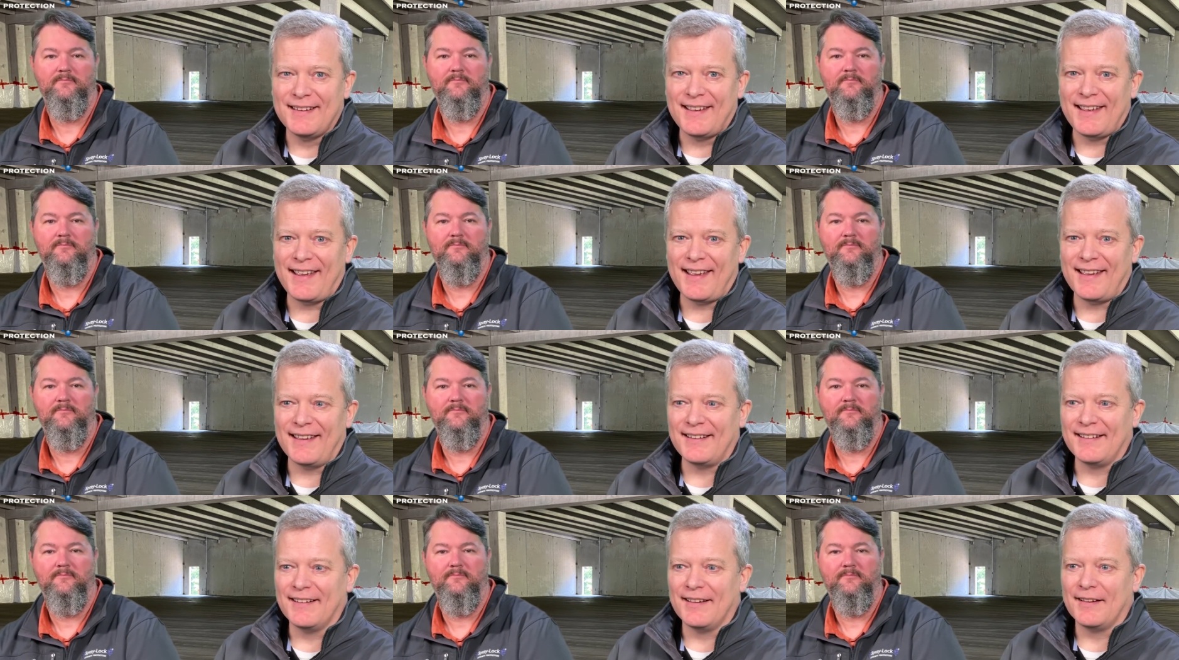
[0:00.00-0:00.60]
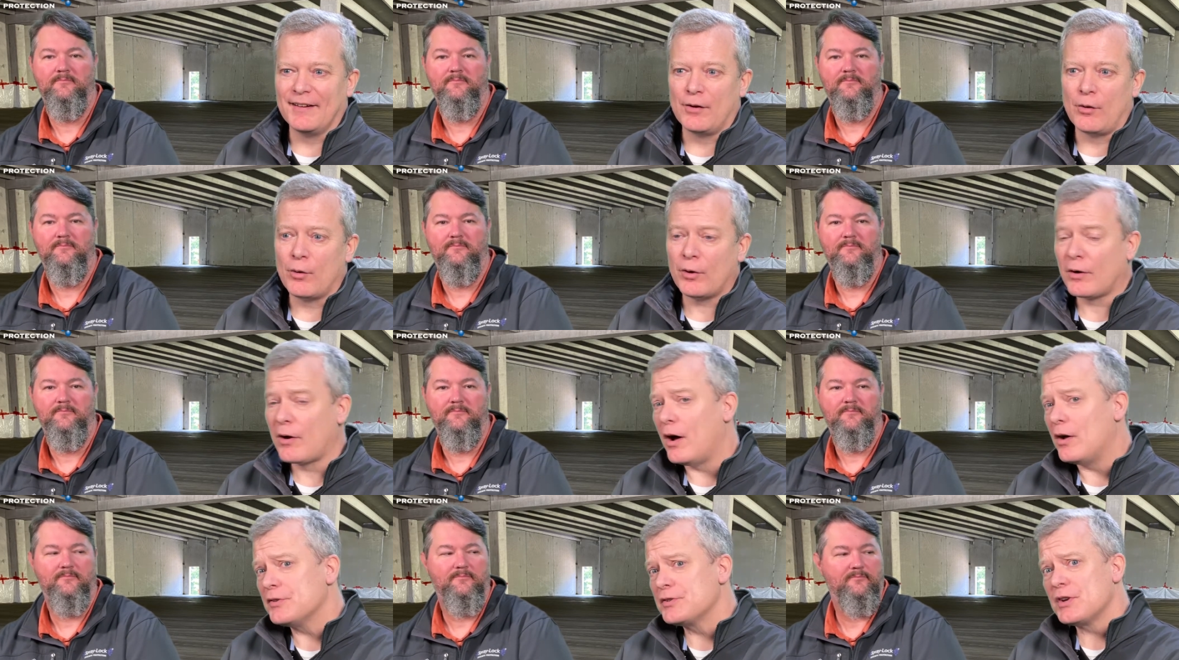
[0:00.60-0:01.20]
Speaker 1: and uh, or
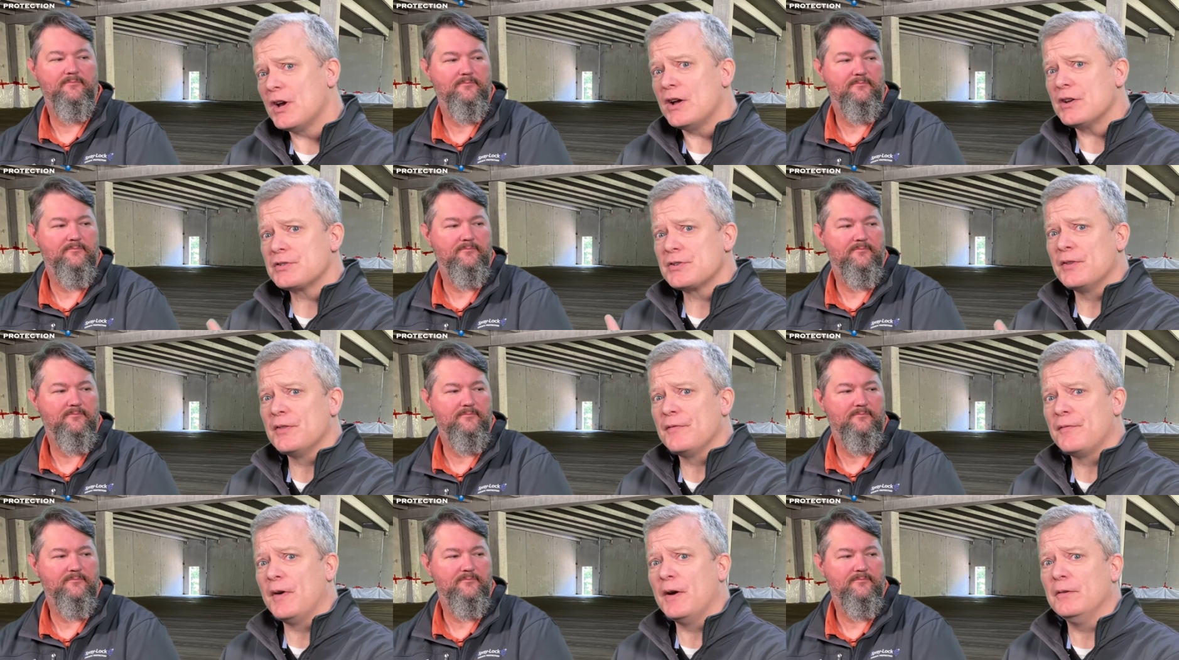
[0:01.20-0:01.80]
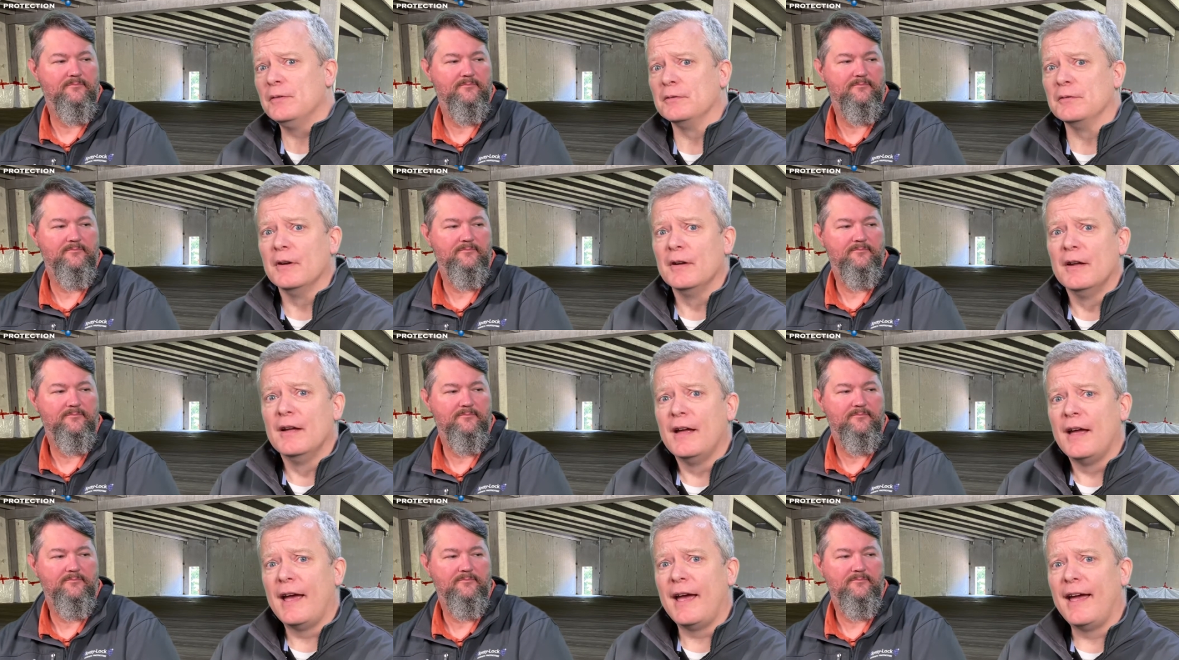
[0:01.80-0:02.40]
call Josh on the phone.
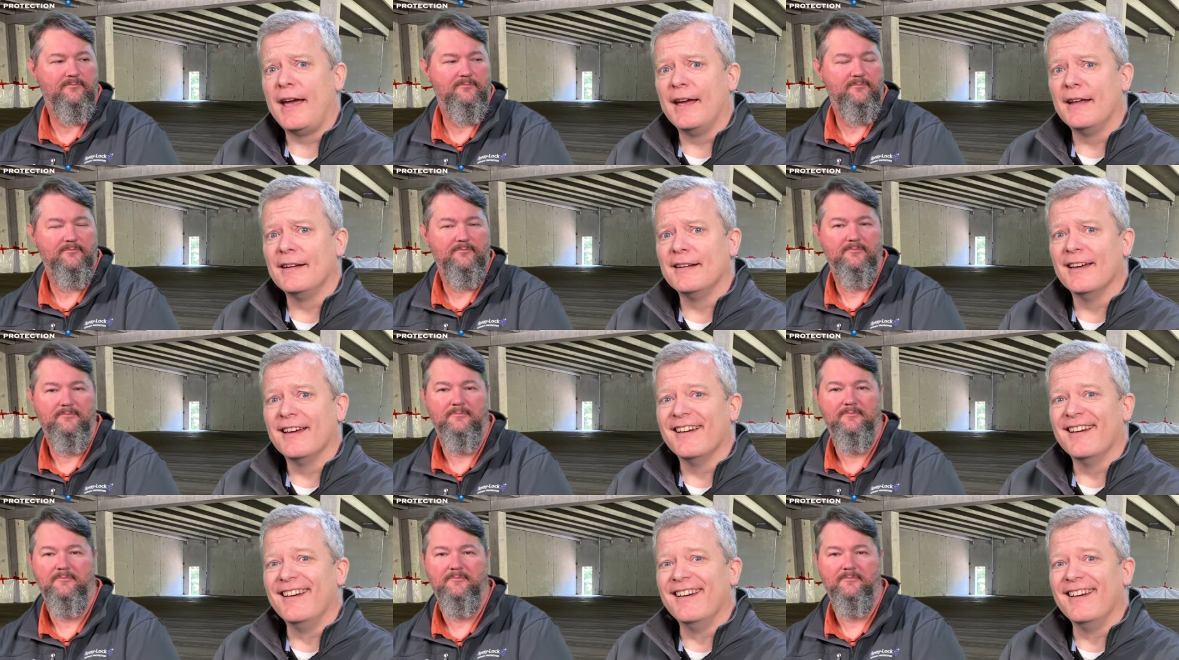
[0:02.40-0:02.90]
And uh,